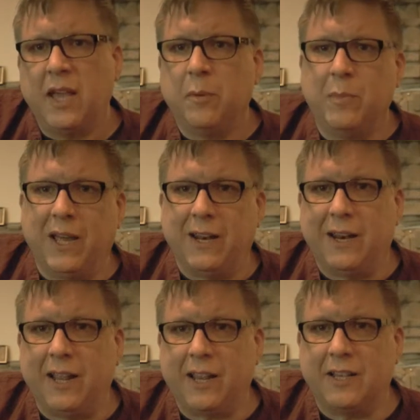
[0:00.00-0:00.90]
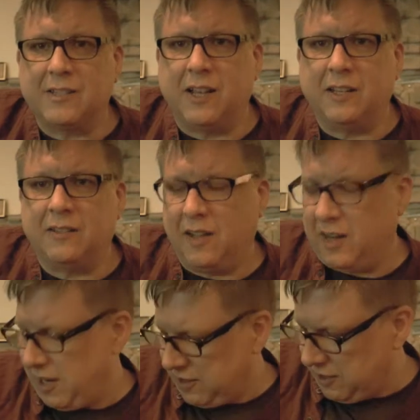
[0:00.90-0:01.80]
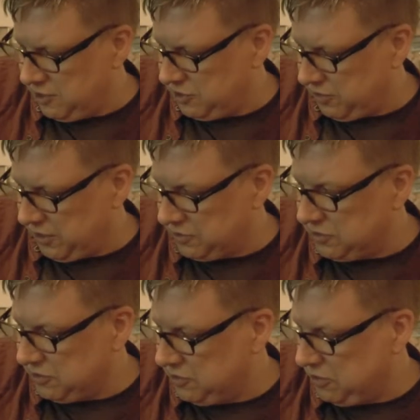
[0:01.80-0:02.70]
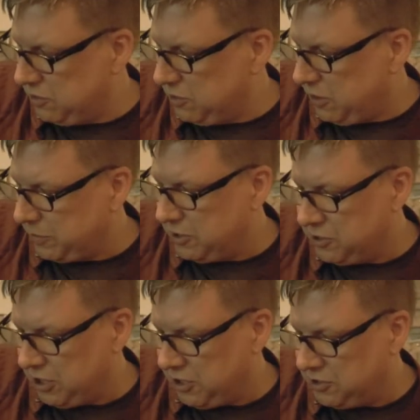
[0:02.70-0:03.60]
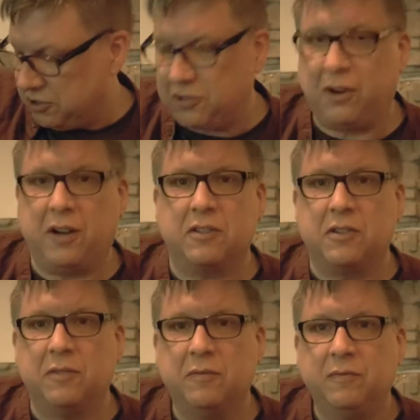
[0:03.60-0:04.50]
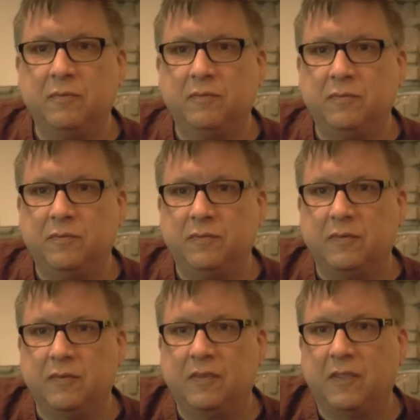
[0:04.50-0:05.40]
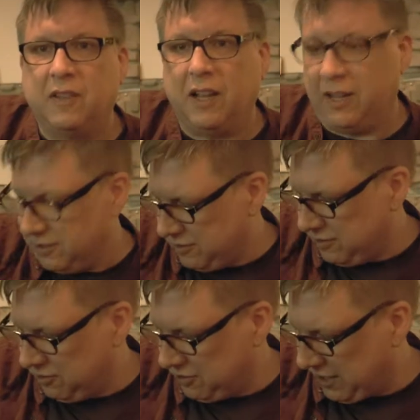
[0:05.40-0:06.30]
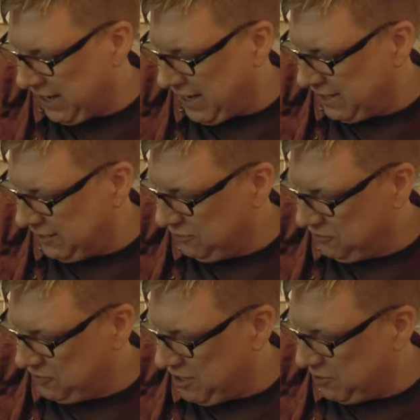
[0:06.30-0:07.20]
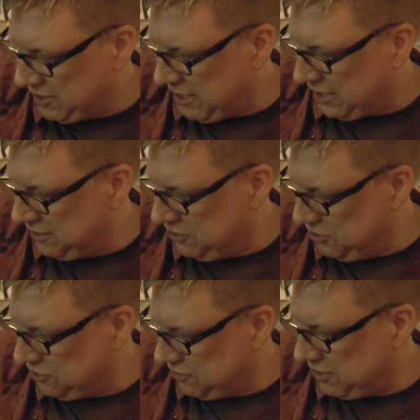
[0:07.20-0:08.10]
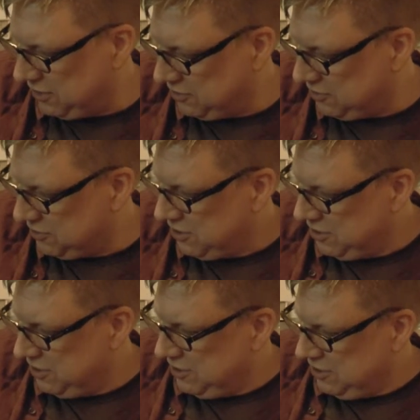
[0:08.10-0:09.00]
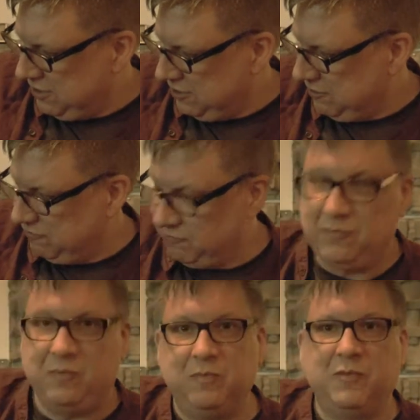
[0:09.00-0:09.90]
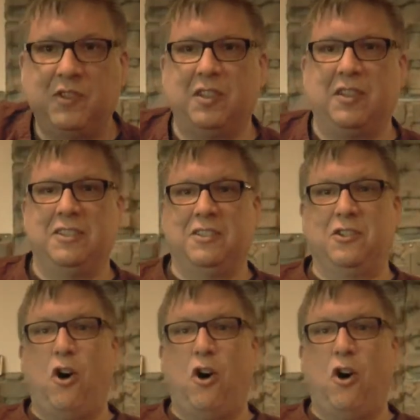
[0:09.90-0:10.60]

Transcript: But in any case, I hate these strings, so I'm going to change the strings. And there's a cat who is now attacking the G string because it's